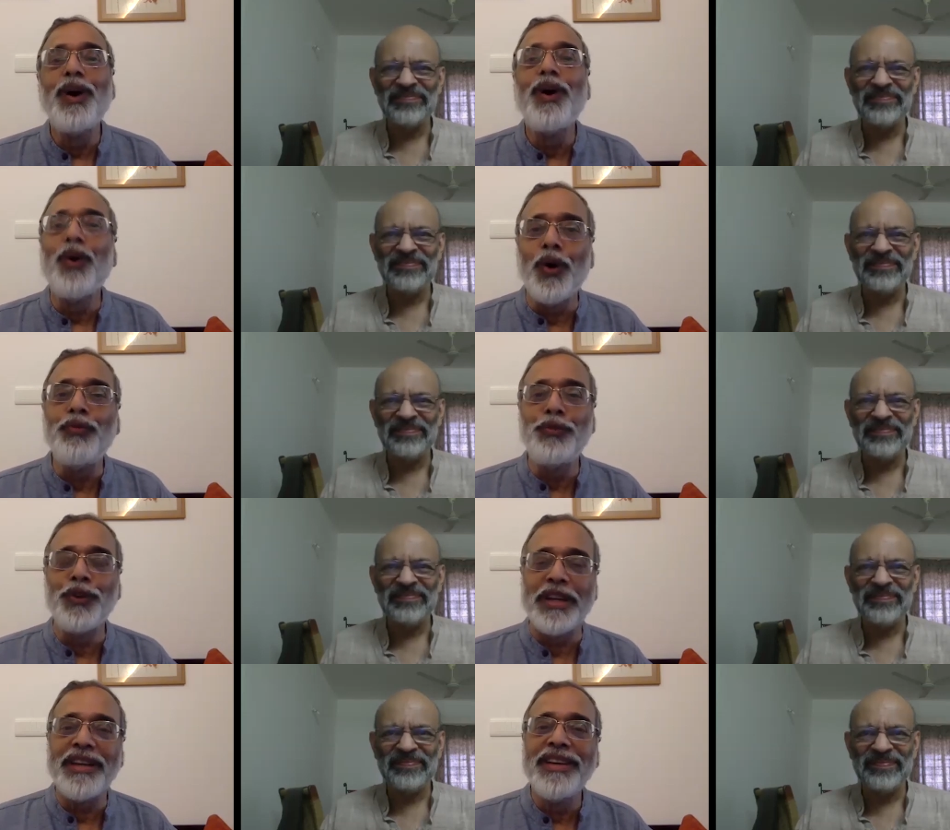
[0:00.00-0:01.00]

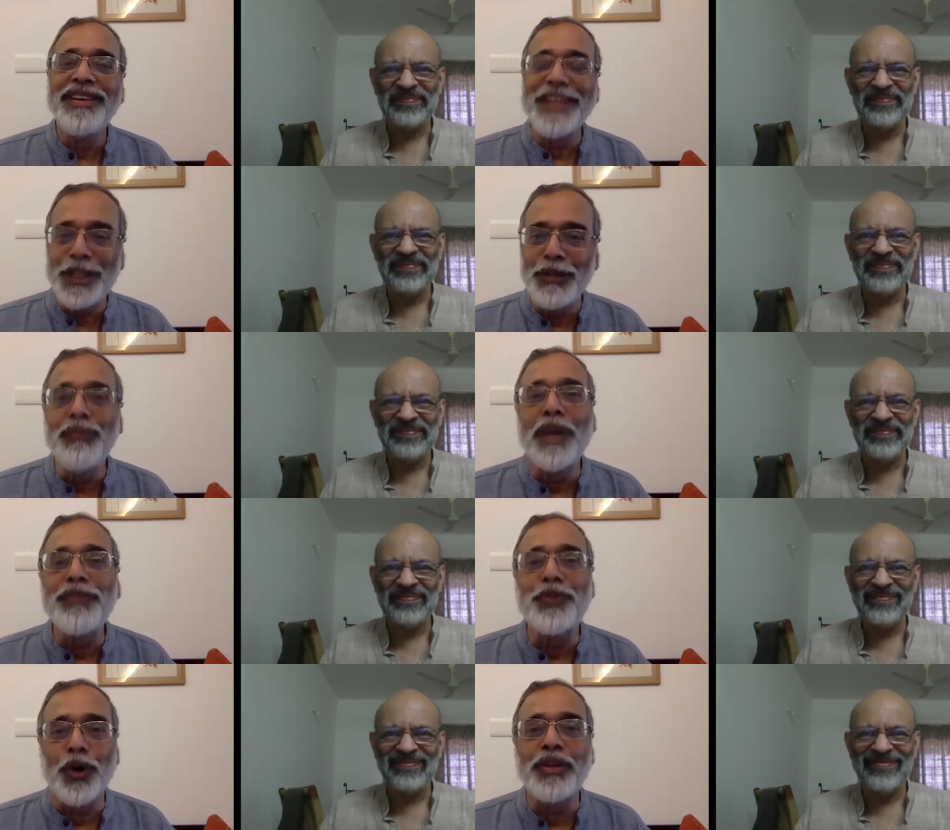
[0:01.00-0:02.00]
Speaker 1: hopefully it will be much
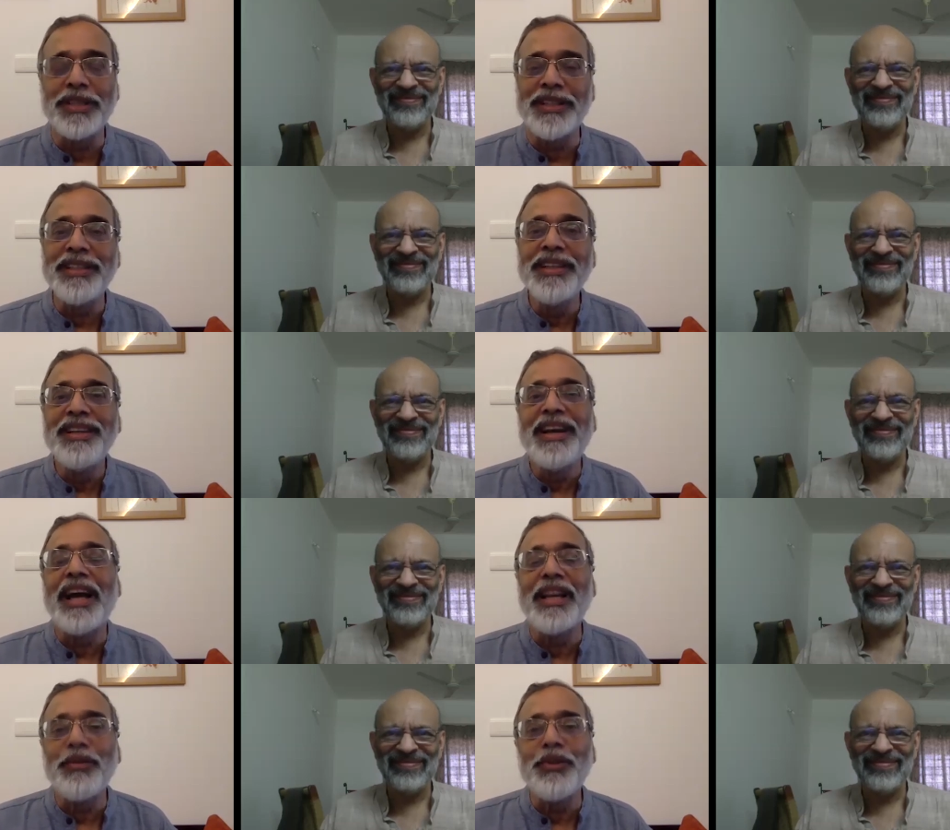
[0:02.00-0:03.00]
shorter.
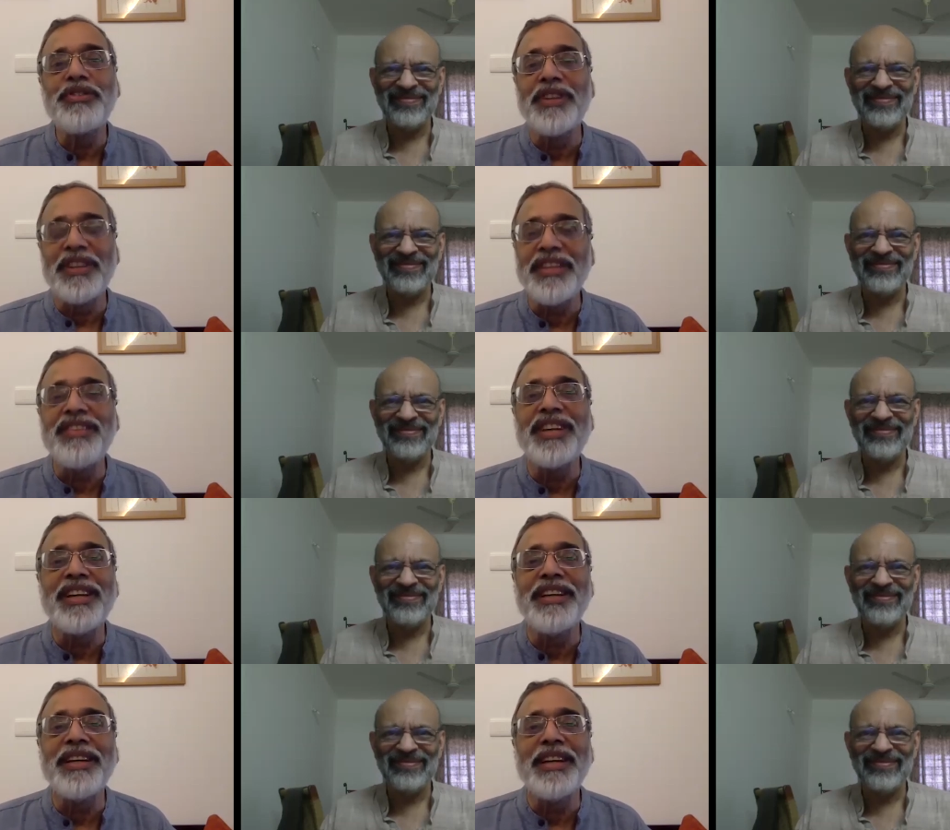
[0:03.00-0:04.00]
And if we
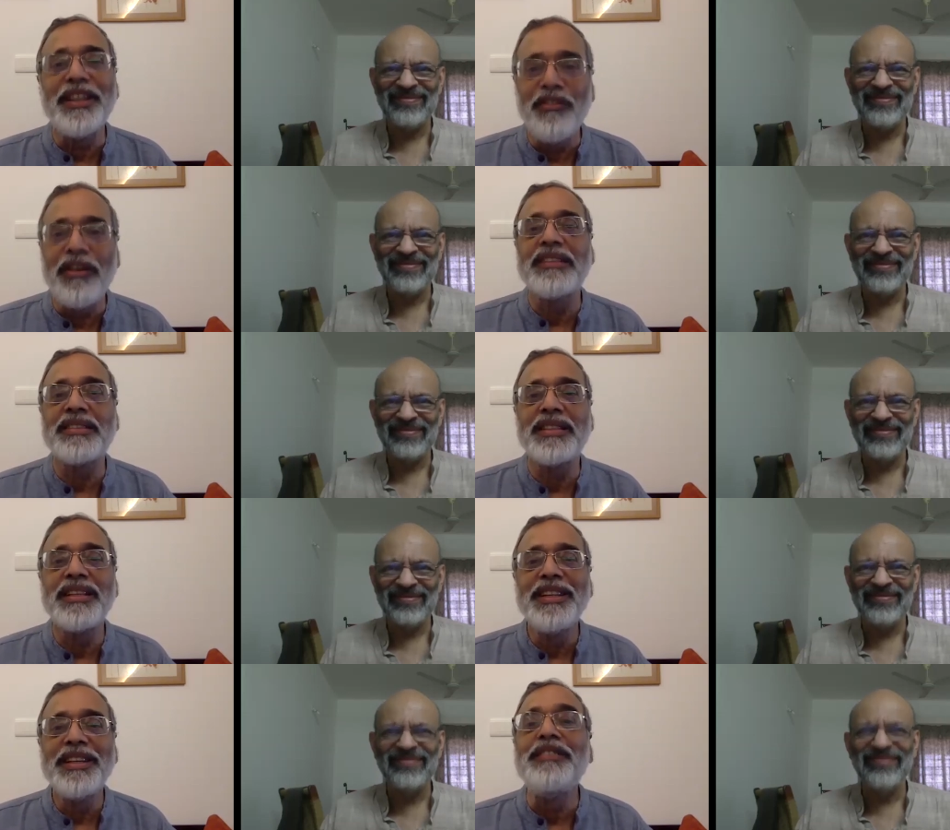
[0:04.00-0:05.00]
strategically invest
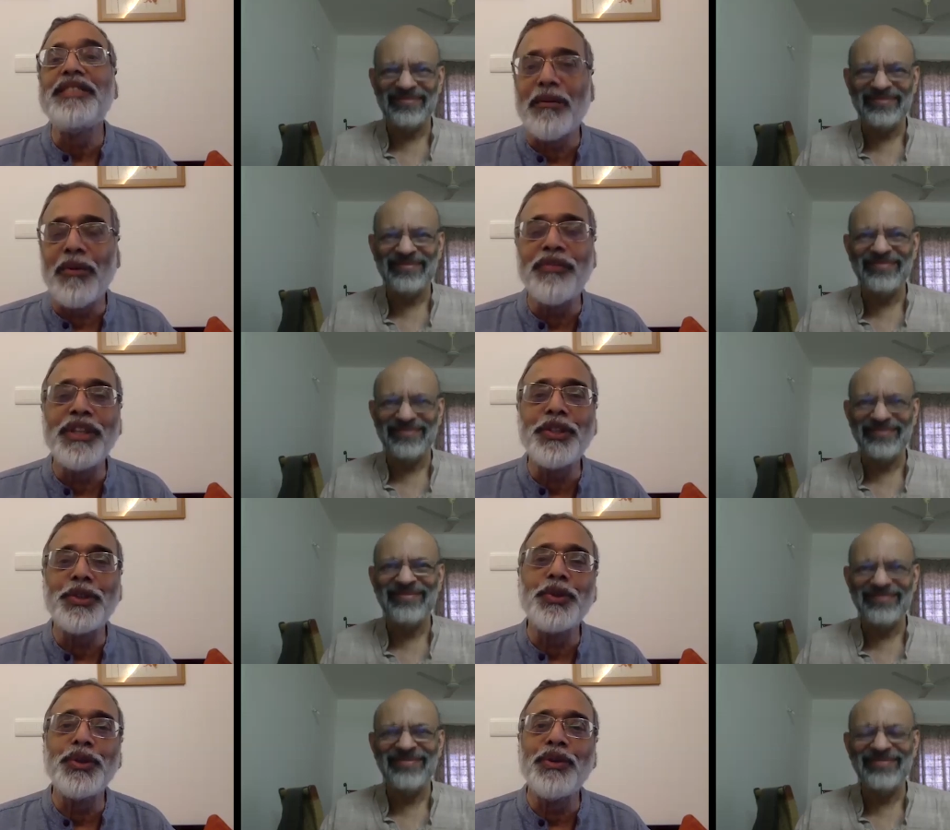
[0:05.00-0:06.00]
in some of the
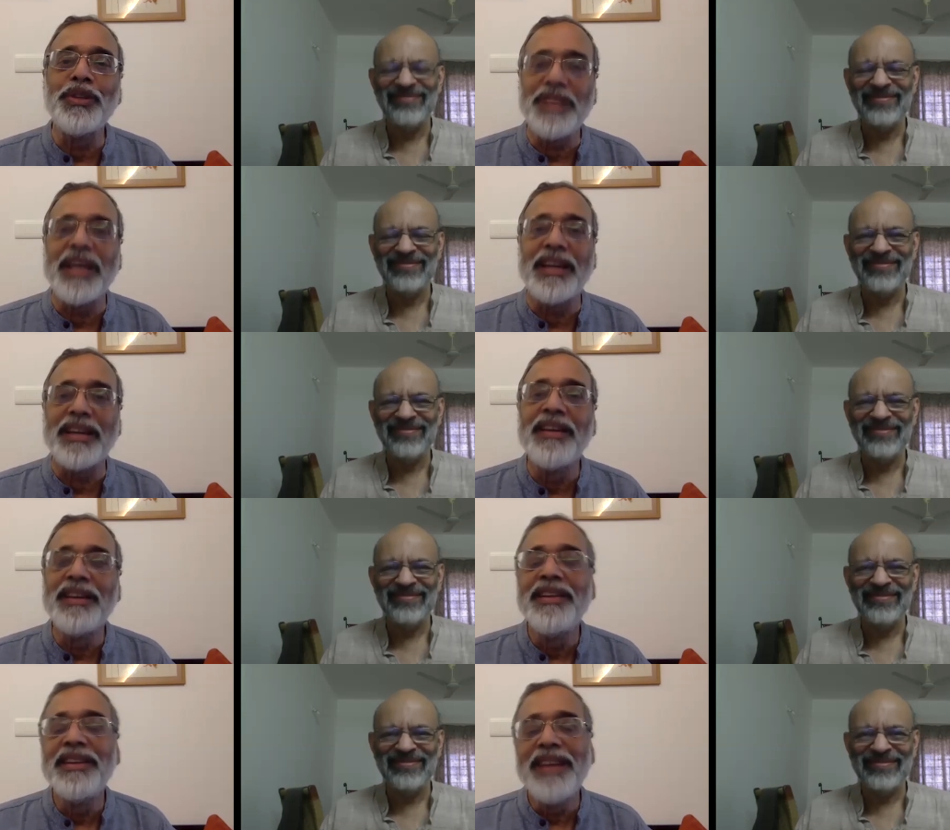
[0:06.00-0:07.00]
issues you were saying,
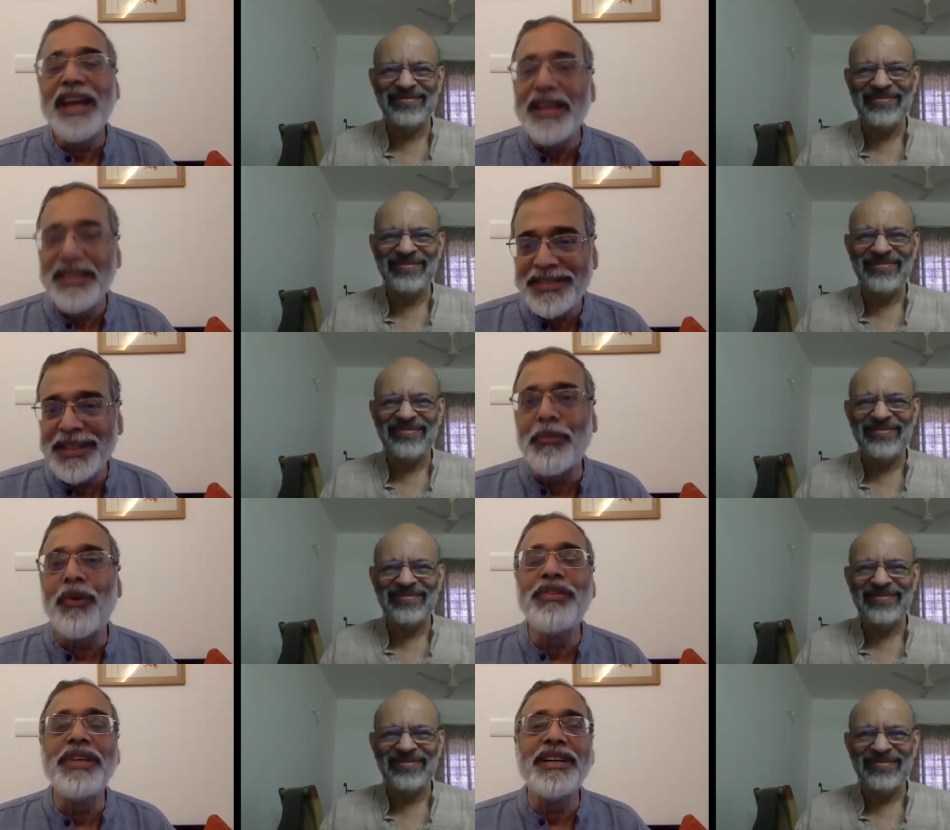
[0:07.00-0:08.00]
some
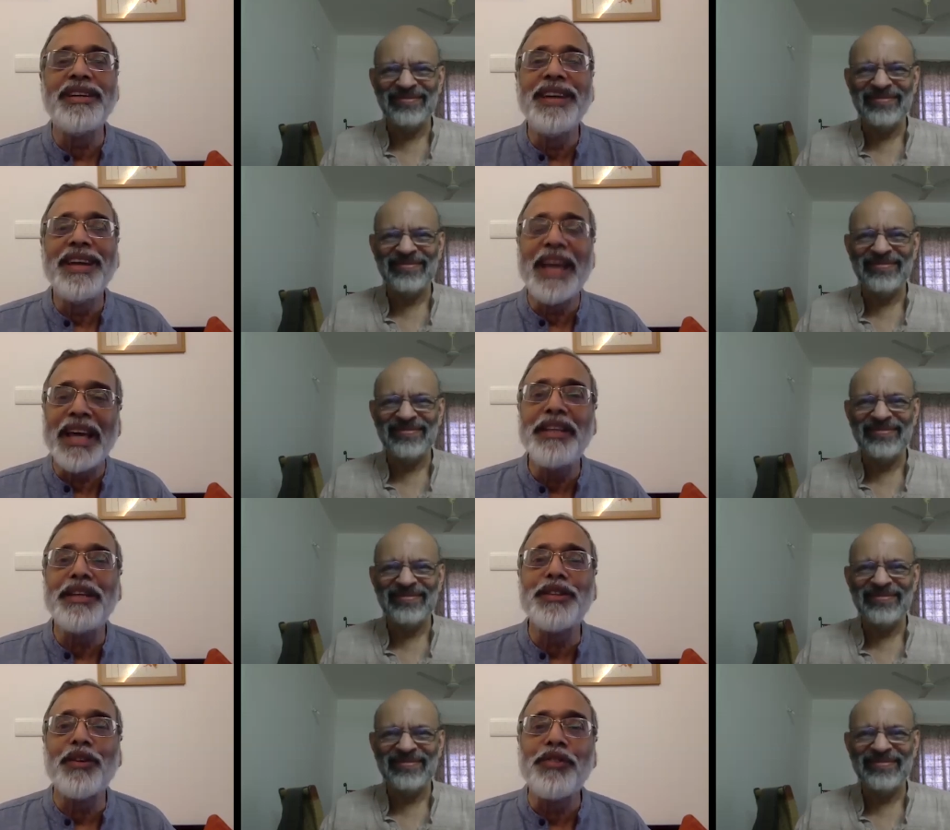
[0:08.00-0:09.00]
of the
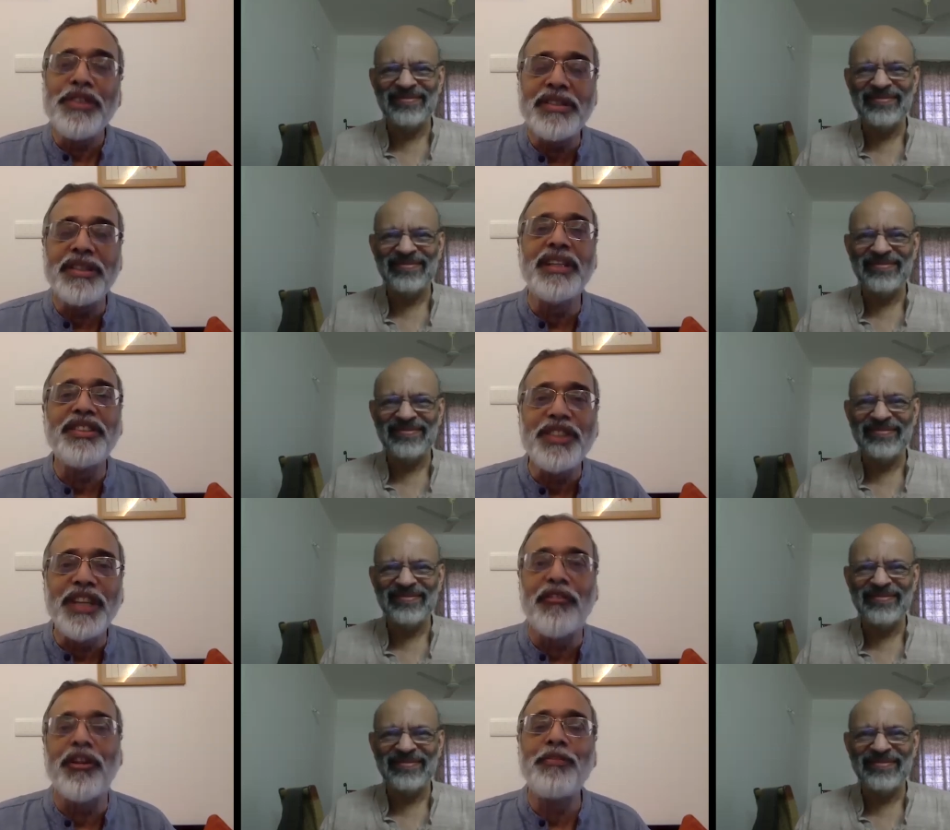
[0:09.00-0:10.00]
areas of research
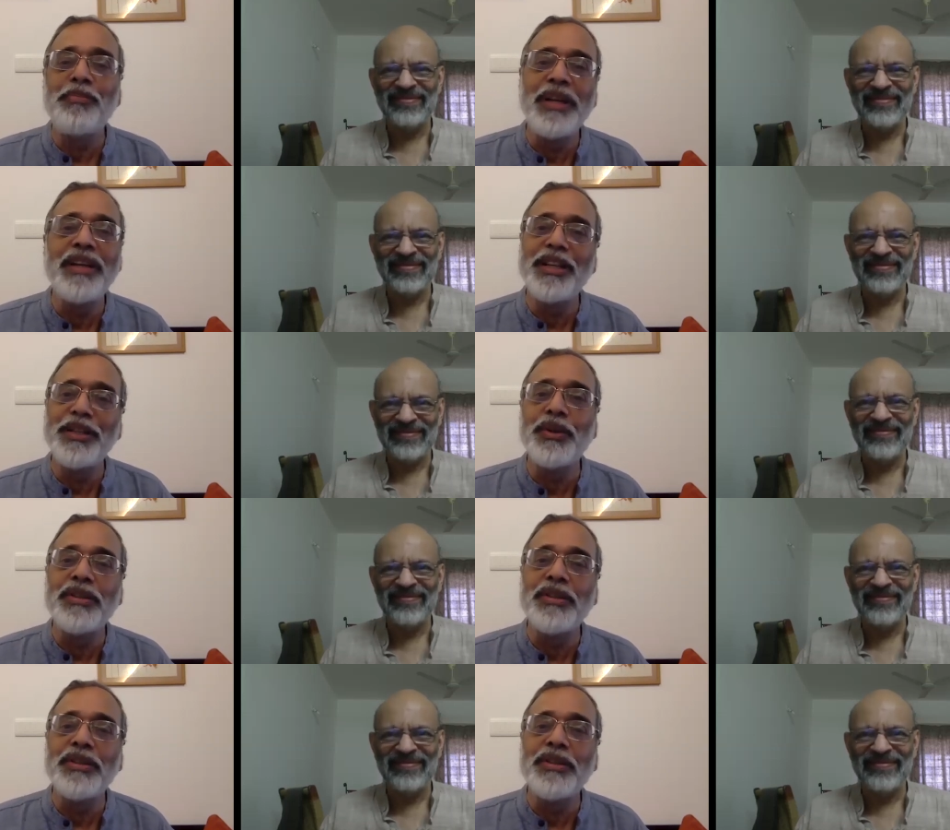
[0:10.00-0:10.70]
development, as you were